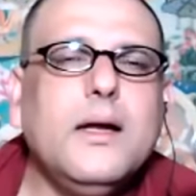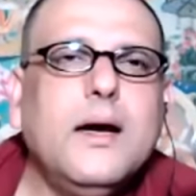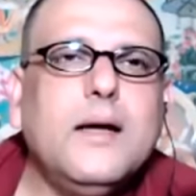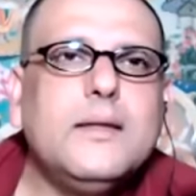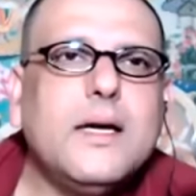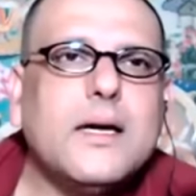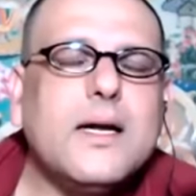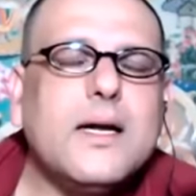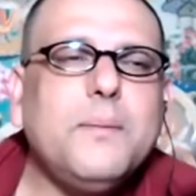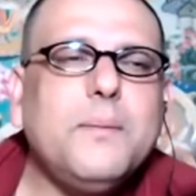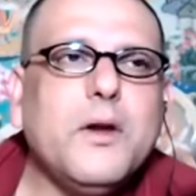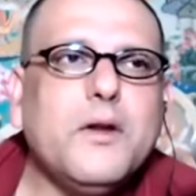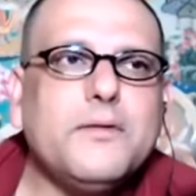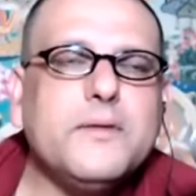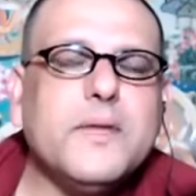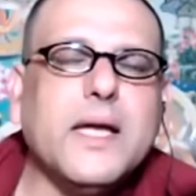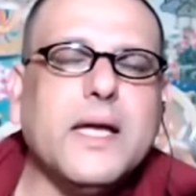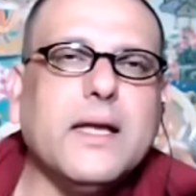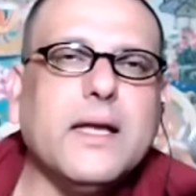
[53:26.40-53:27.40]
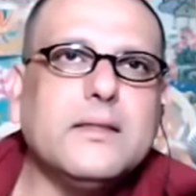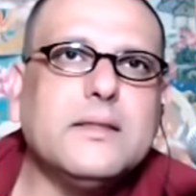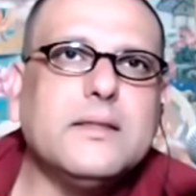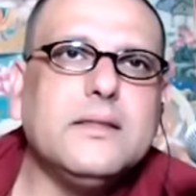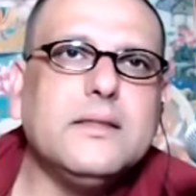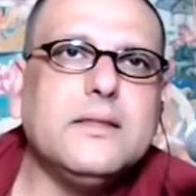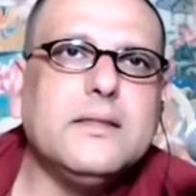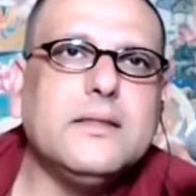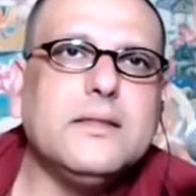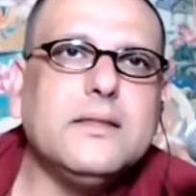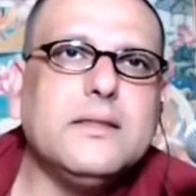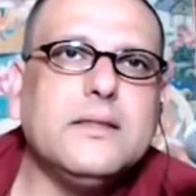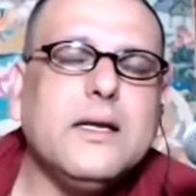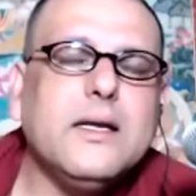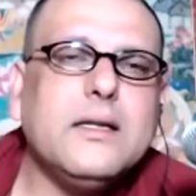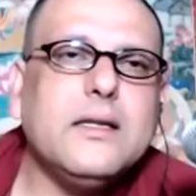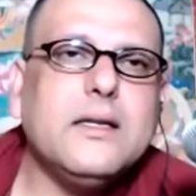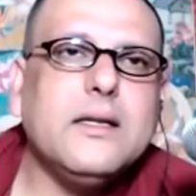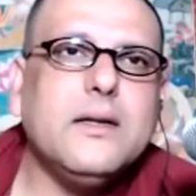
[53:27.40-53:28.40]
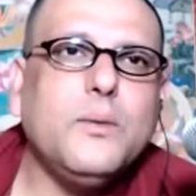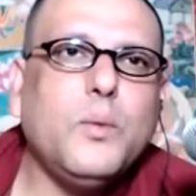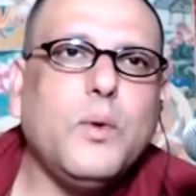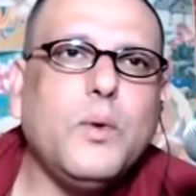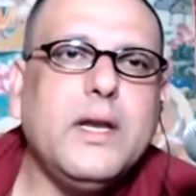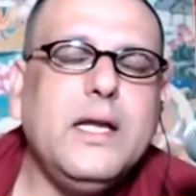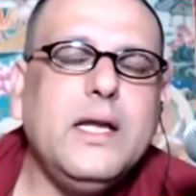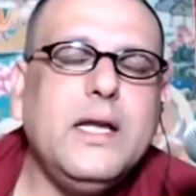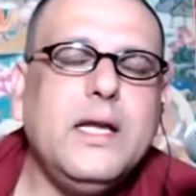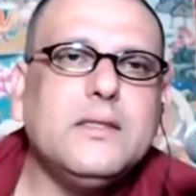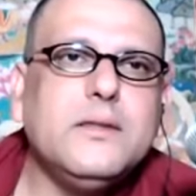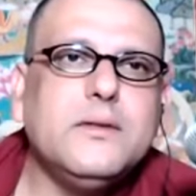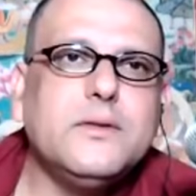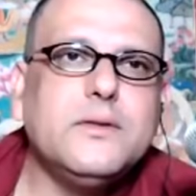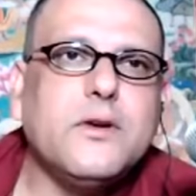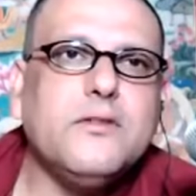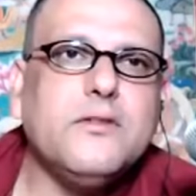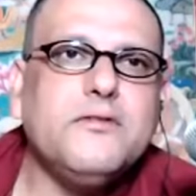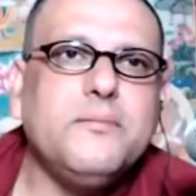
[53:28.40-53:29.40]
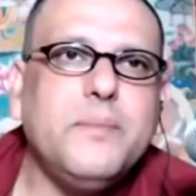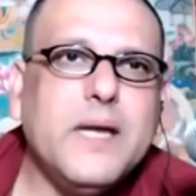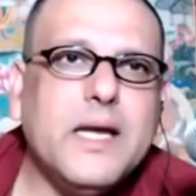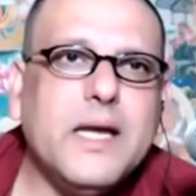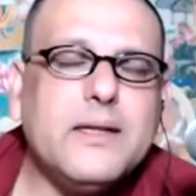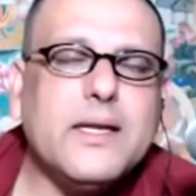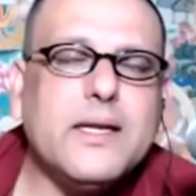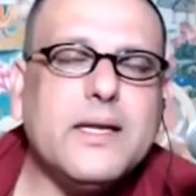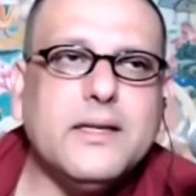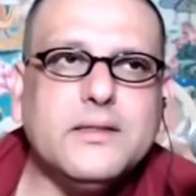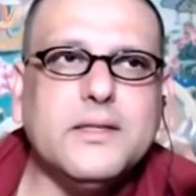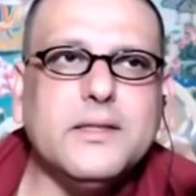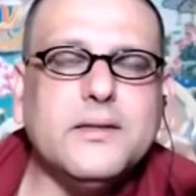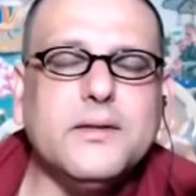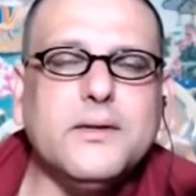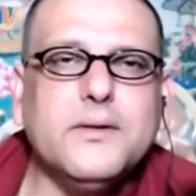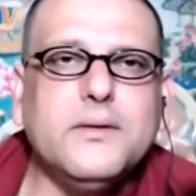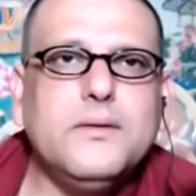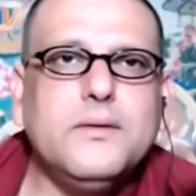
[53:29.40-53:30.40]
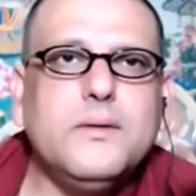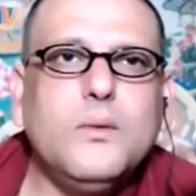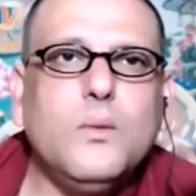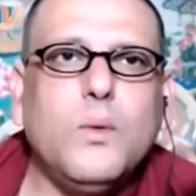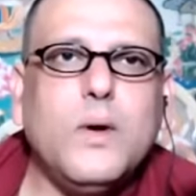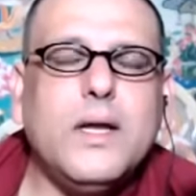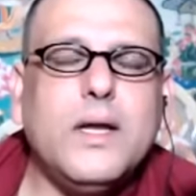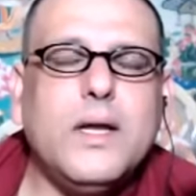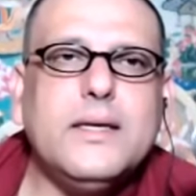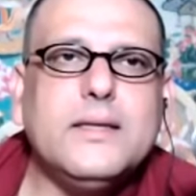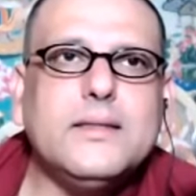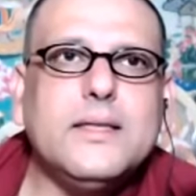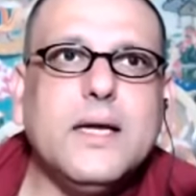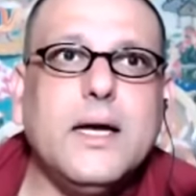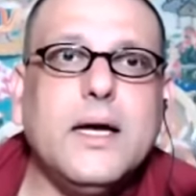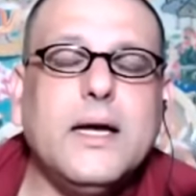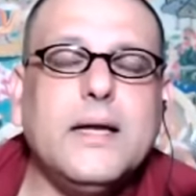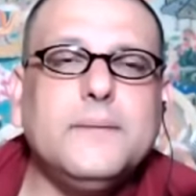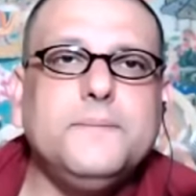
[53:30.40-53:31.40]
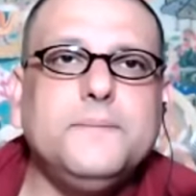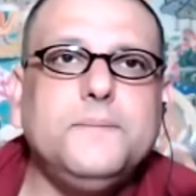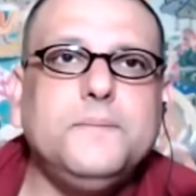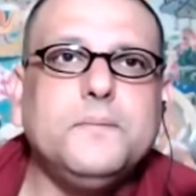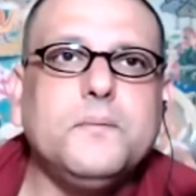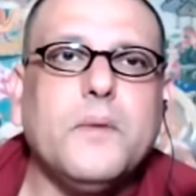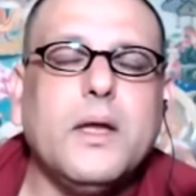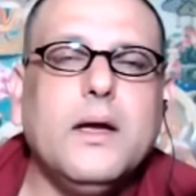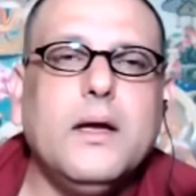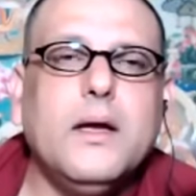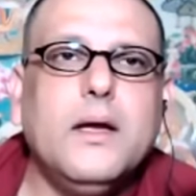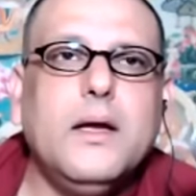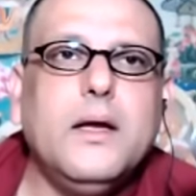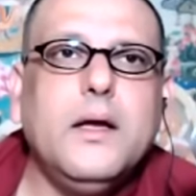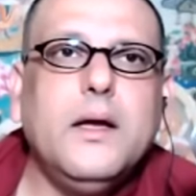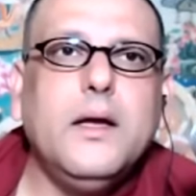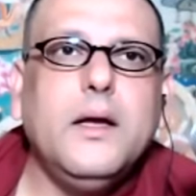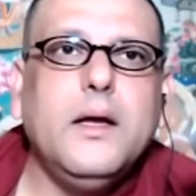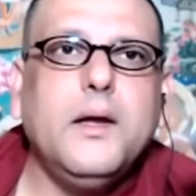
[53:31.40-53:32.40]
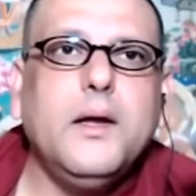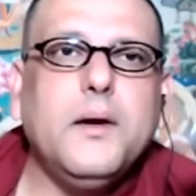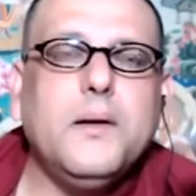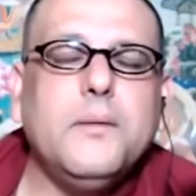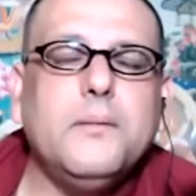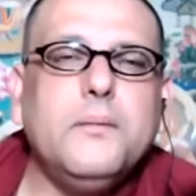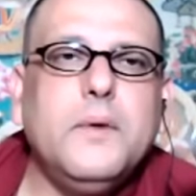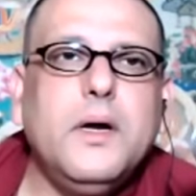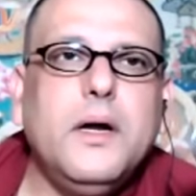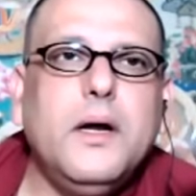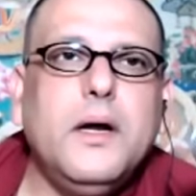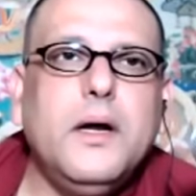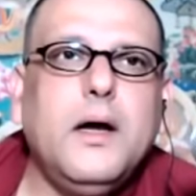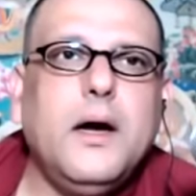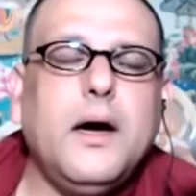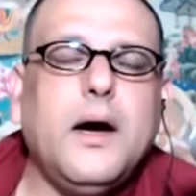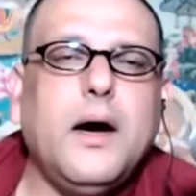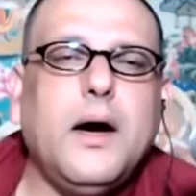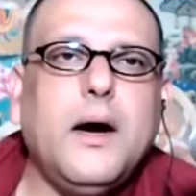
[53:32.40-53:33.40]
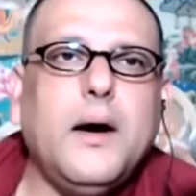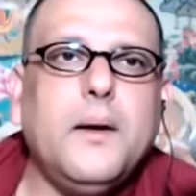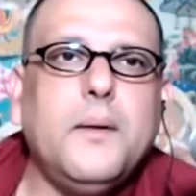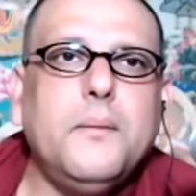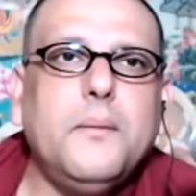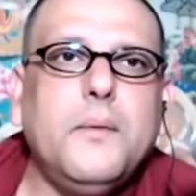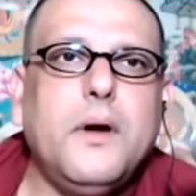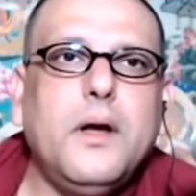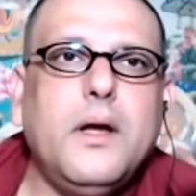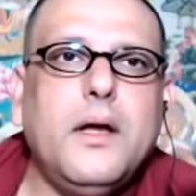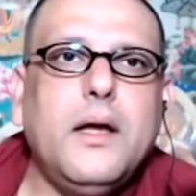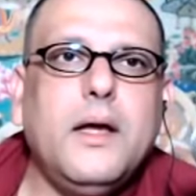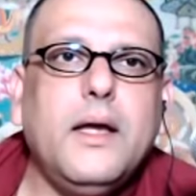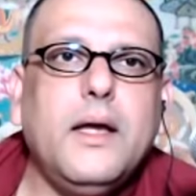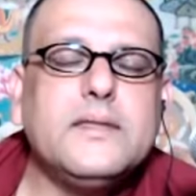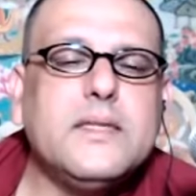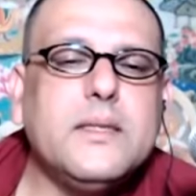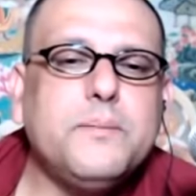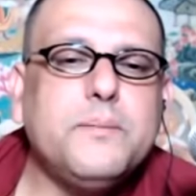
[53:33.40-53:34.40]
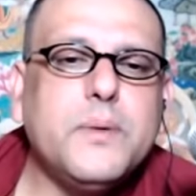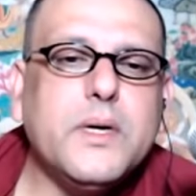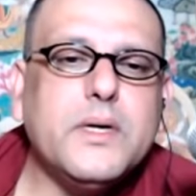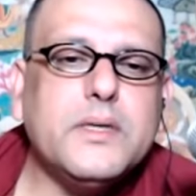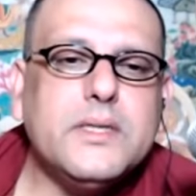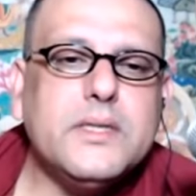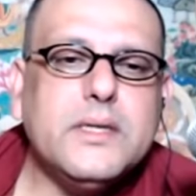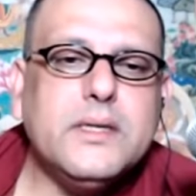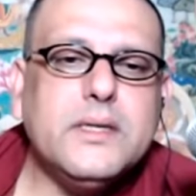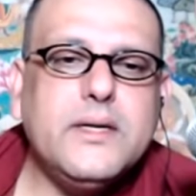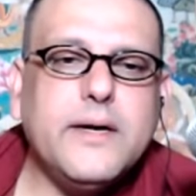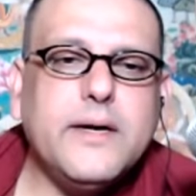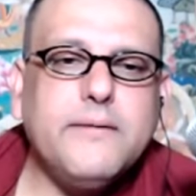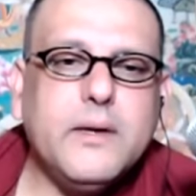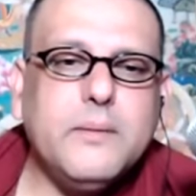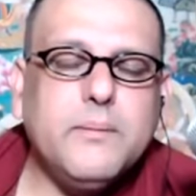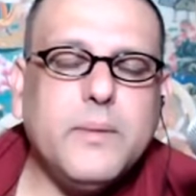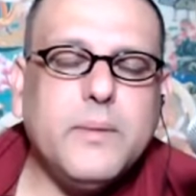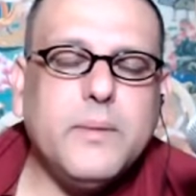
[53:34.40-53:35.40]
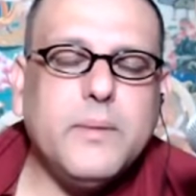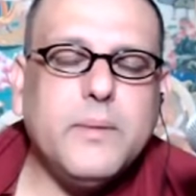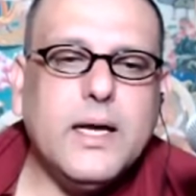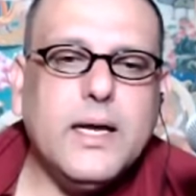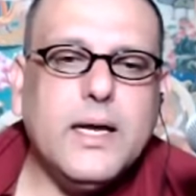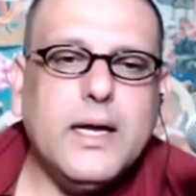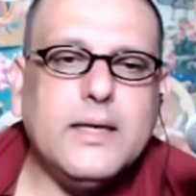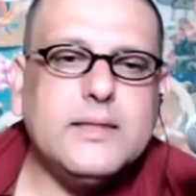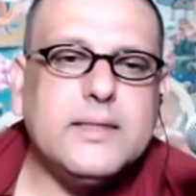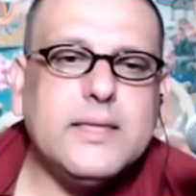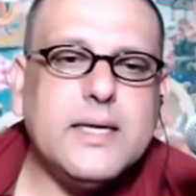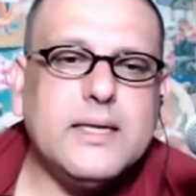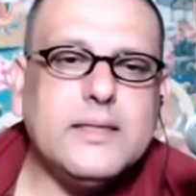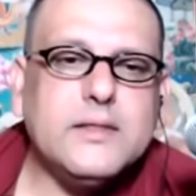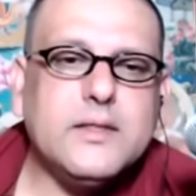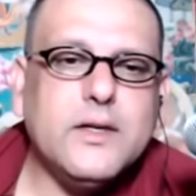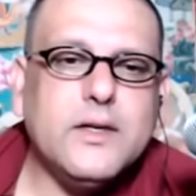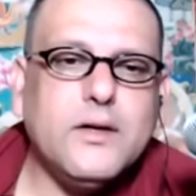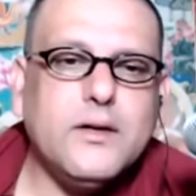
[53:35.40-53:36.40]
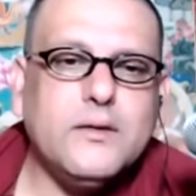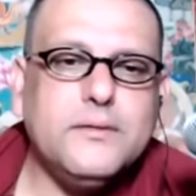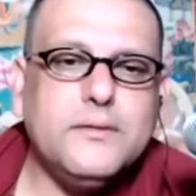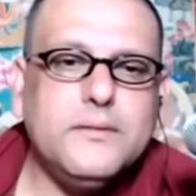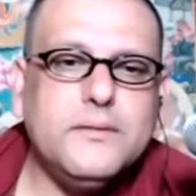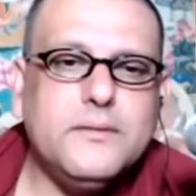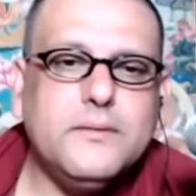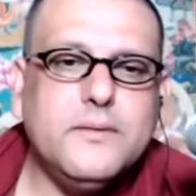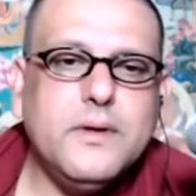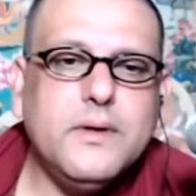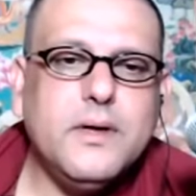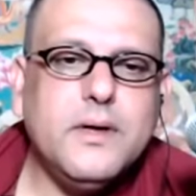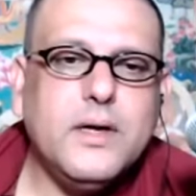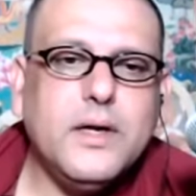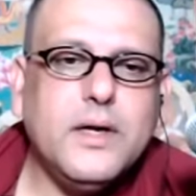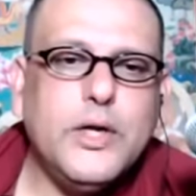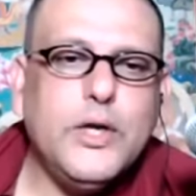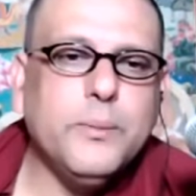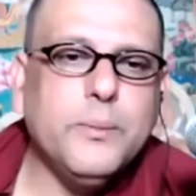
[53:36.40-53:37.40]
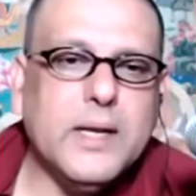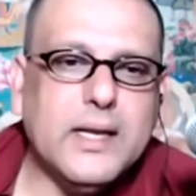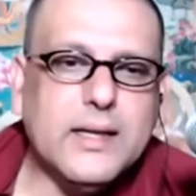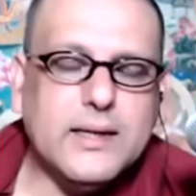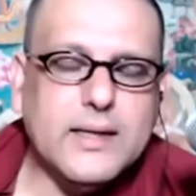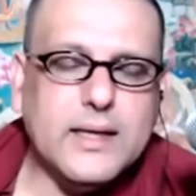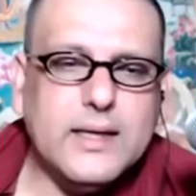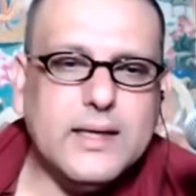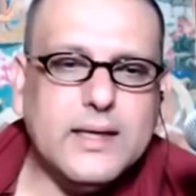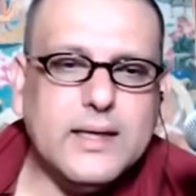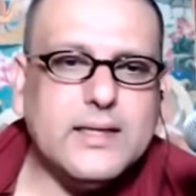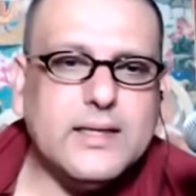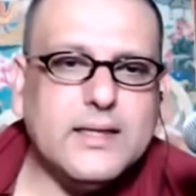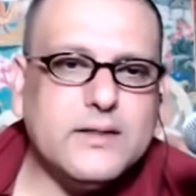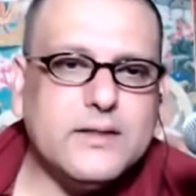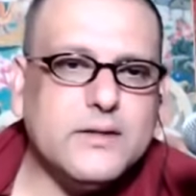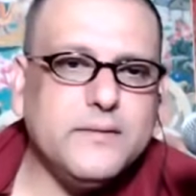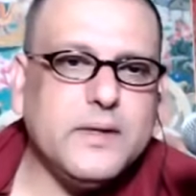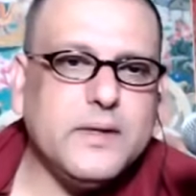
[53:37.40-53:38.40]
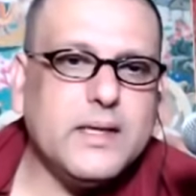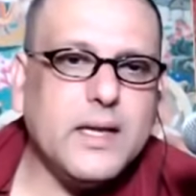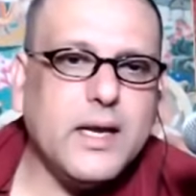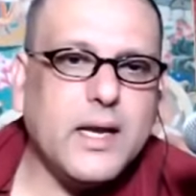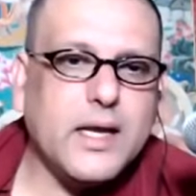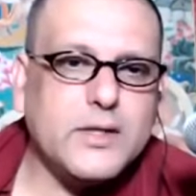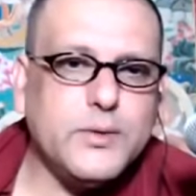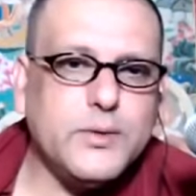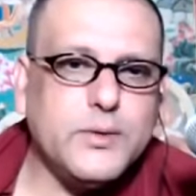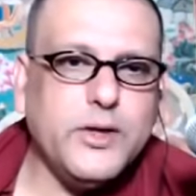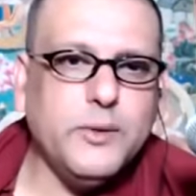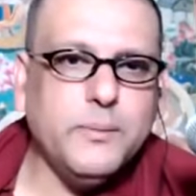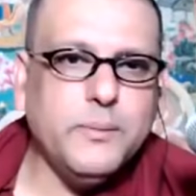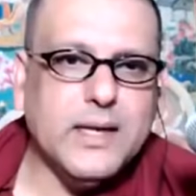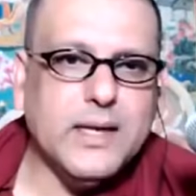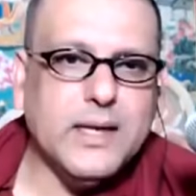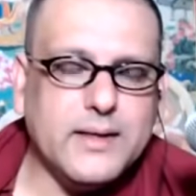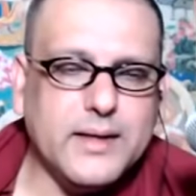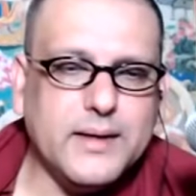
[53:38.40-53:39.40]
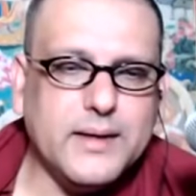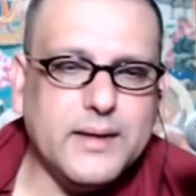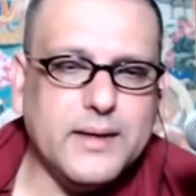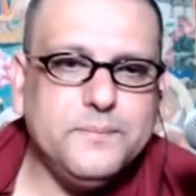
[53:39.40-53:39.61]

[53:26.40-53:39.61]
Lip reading: There are a couple of things that one needs to sort of pay attention to. One is that, you know, is the person driven by a sense of humility, a sense of intellectual humility?